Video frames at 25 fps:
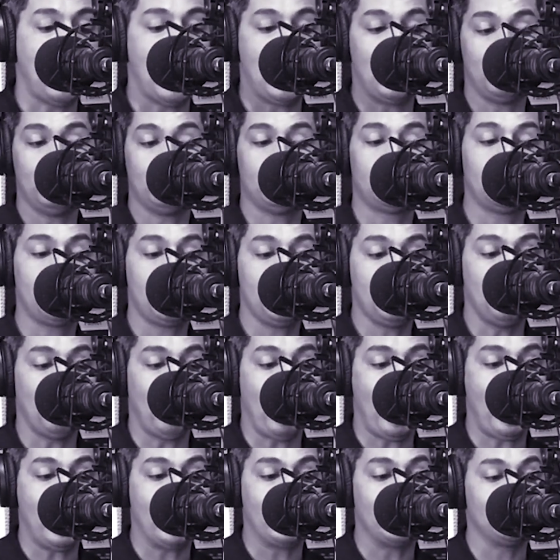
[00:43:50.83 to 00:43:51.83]
I don't see your
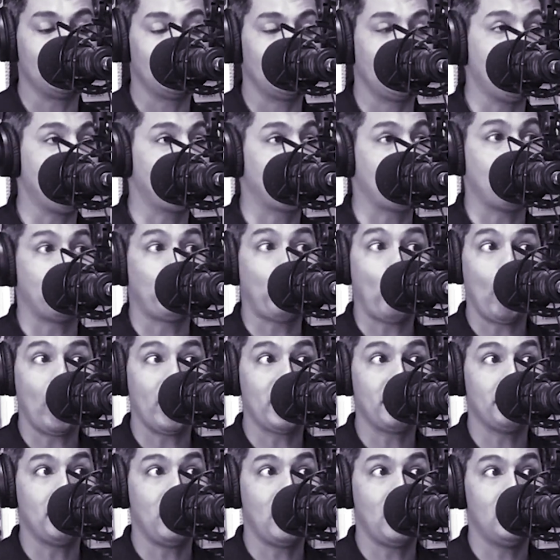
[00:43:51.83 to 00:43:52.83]
eyes. Get the
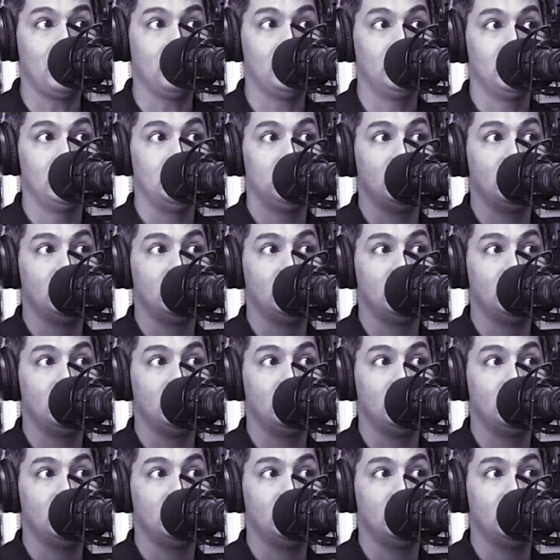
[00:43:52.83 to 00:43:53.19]
point, ma.